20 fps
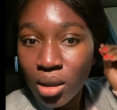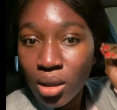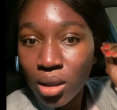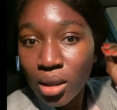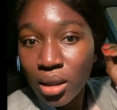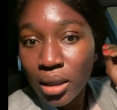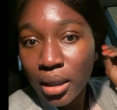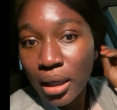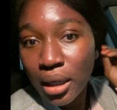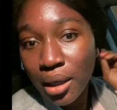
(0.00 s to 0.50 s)

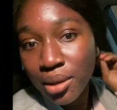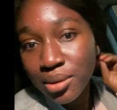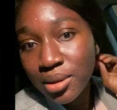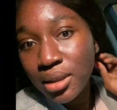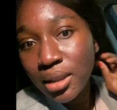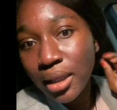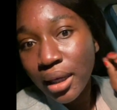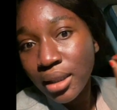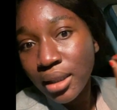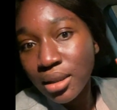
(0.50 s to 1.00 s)
like
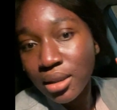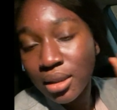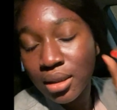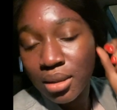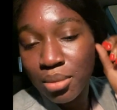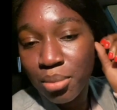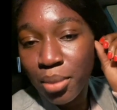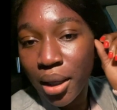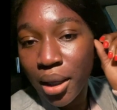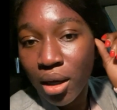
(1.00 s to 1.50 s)
outside
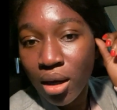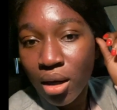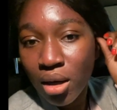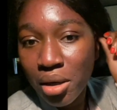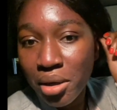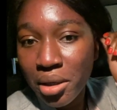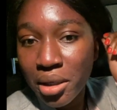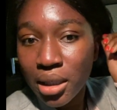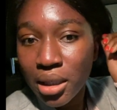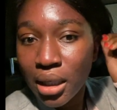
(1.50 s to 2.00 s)
in my
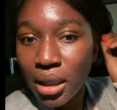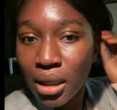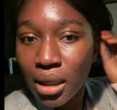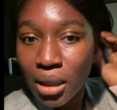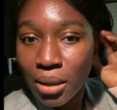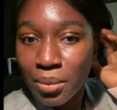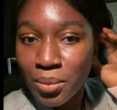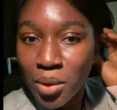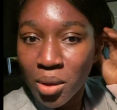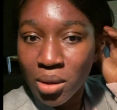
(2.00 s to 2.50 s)
car. Like
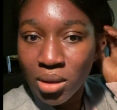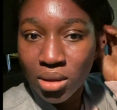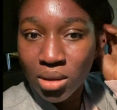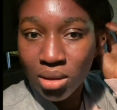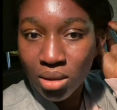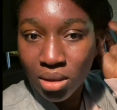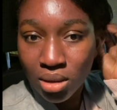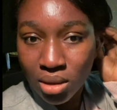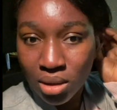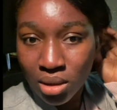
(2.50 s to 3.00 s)
I'm not
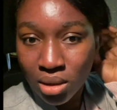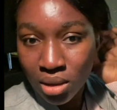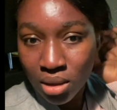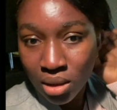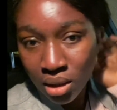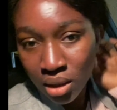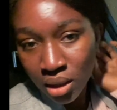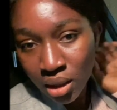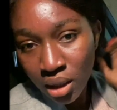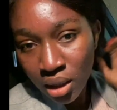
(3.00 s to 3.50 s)

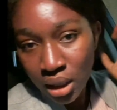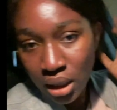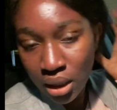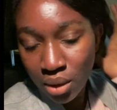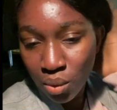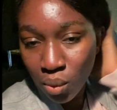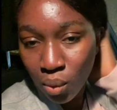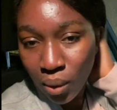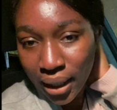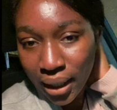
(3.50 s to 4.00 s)

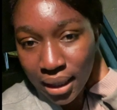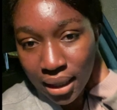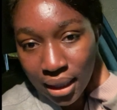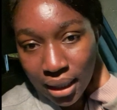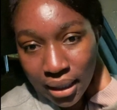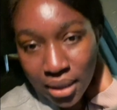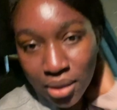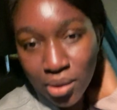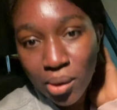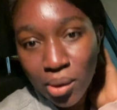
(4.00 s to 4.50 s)
in white
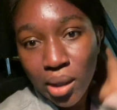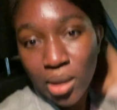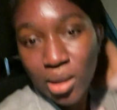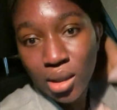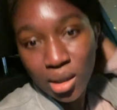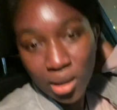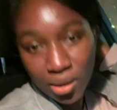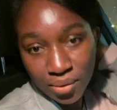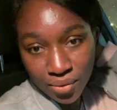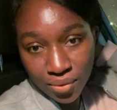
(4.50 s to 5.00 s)
light or
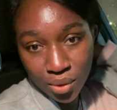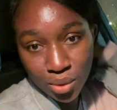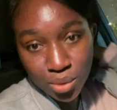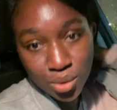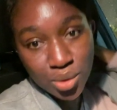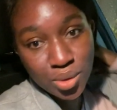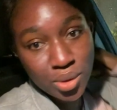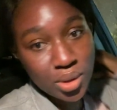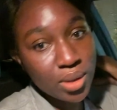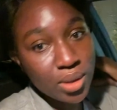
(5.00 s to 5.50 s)
anything
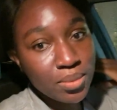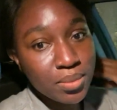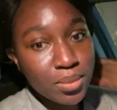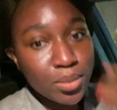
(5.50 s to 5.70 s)
filtering.